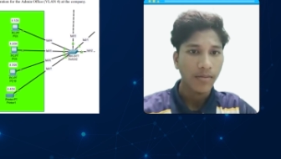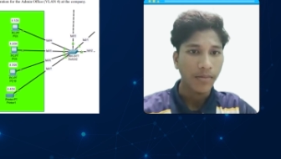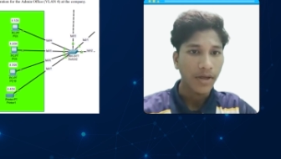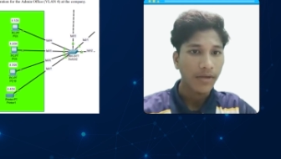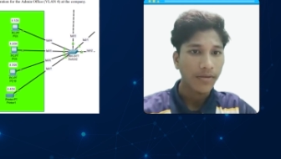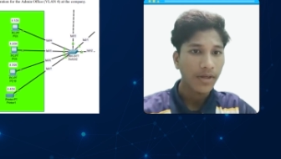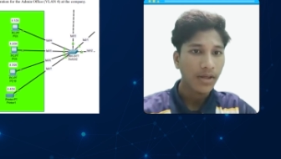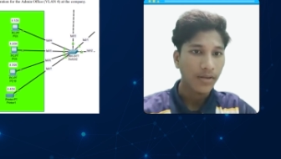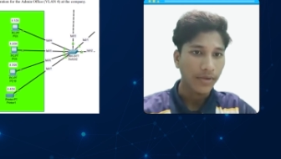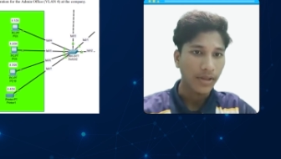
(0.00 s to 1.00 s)
By
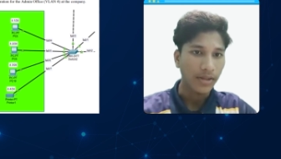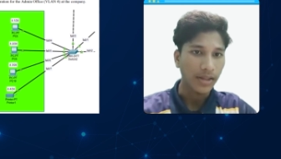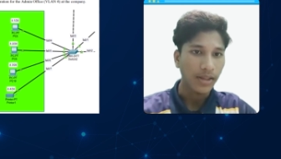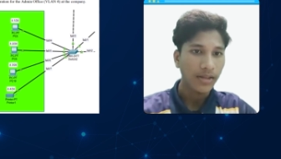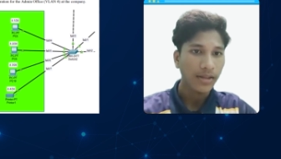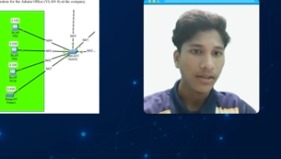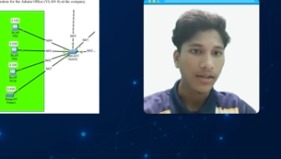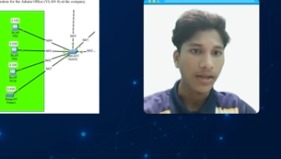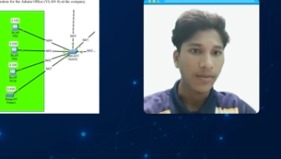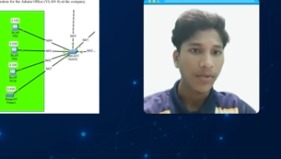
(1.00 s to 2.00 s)
referring to the figure 3,
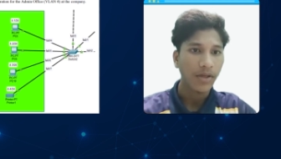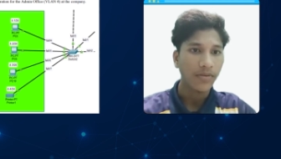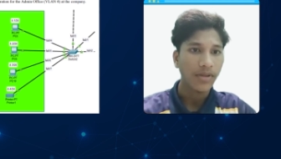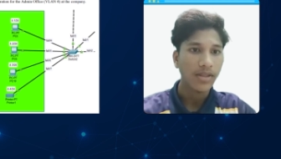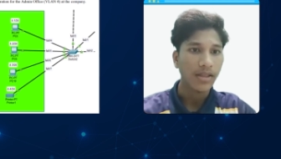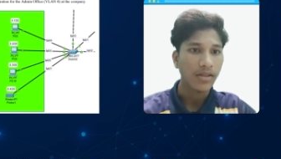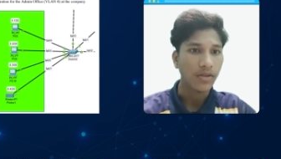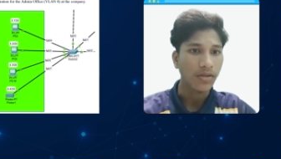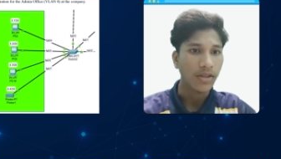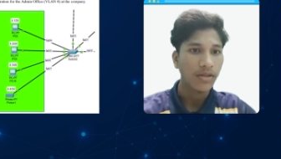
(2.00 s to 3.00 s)
the admin office is
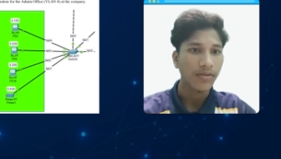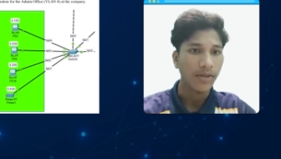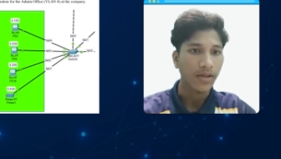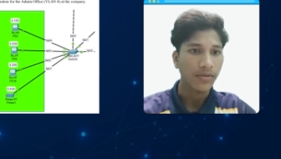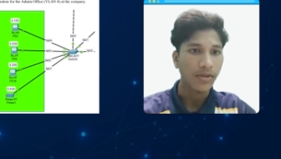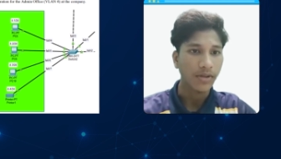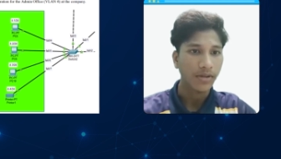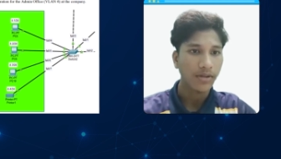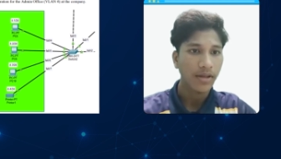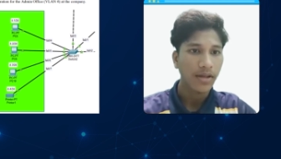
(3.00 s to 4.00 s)
using VLAN 4,